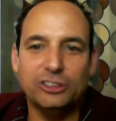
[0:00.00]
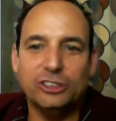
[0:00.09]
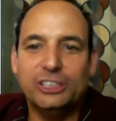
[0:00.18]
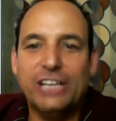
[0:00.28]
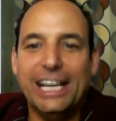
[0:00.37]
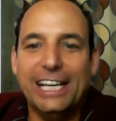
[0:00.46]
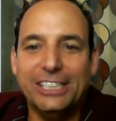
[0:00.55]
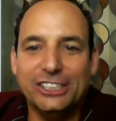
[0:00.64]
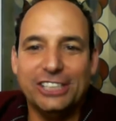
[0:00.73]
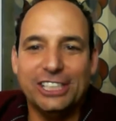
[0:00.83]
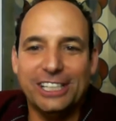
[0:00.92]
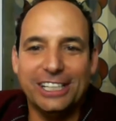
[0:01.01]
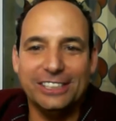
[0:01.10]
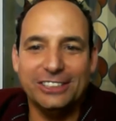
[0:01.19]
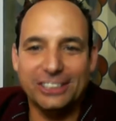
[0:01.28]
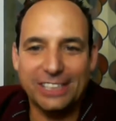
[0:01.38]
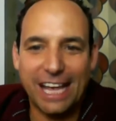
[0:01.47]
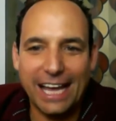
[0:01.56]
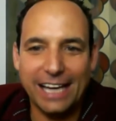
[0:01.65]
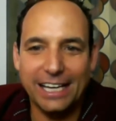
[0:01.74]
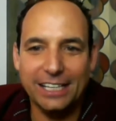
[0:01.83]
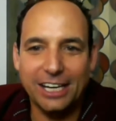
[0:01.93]
changes in
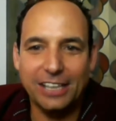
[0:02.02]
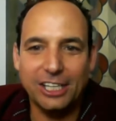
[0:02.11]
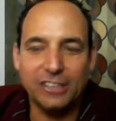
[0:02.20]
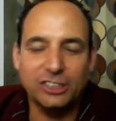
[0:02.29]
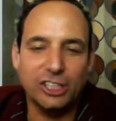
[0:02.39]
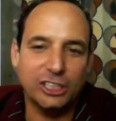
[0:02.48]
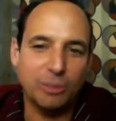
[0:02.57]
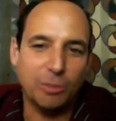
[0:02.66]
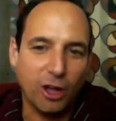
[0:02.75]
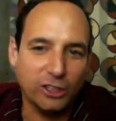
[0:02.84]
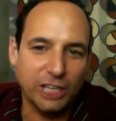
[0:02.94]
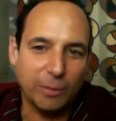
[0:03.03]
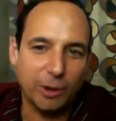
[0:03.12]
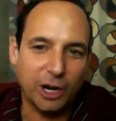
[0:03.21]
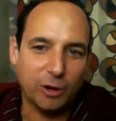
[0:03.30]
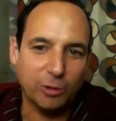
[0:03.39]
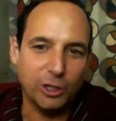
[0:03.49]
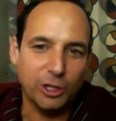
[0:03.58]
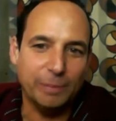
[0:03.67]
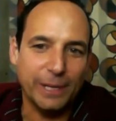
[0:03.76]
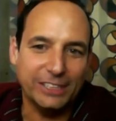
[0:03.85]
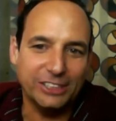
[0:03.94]
society, not just on a small scale, but on a really
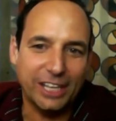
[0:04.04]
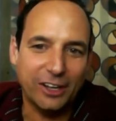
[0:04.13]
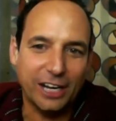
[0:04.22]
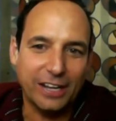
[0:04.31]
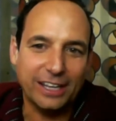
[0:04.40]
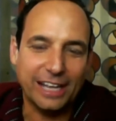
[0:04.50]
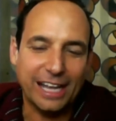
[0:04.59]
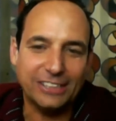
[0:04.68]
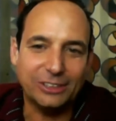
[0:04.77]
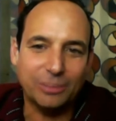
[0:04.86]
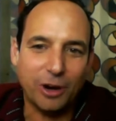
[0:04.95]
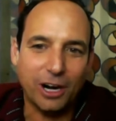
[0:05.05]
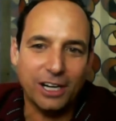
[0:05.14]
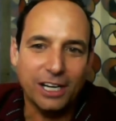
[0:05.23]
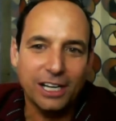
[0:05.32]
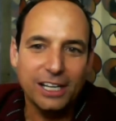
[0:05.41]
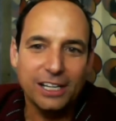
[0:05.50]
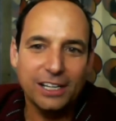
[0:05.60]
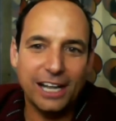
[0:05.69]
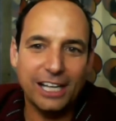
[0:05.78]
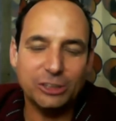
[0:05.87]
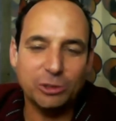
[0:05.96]
big scale. And I think that's the part
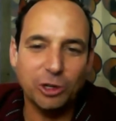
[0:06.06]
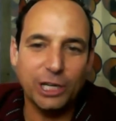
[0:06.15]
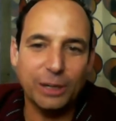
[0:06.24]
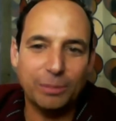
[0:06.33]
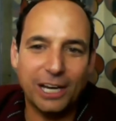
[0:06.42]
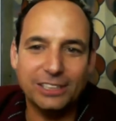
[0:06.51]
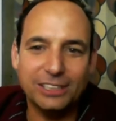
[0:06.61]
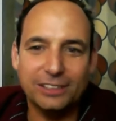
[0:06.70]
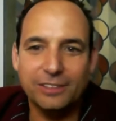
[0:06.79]
that's really impressive.